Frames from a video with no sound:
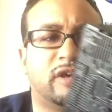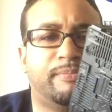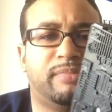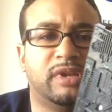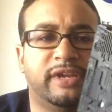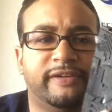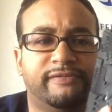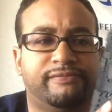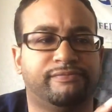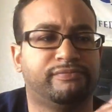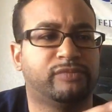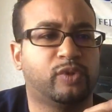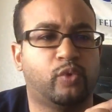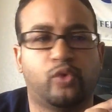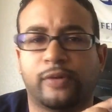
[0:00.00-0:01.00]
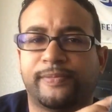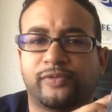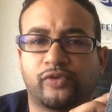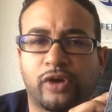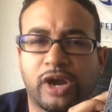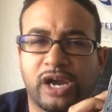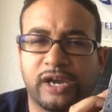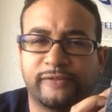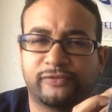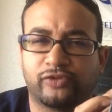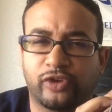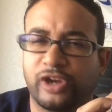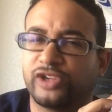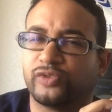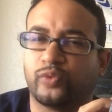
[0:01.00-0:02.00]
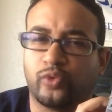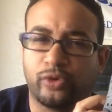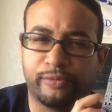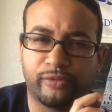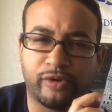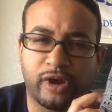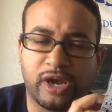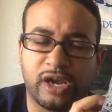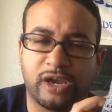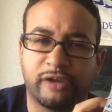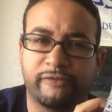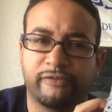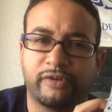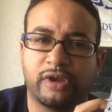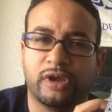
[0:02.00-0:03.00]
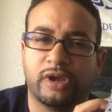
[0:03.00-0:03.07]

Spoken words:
I believe, warp drive, trans-warp drive,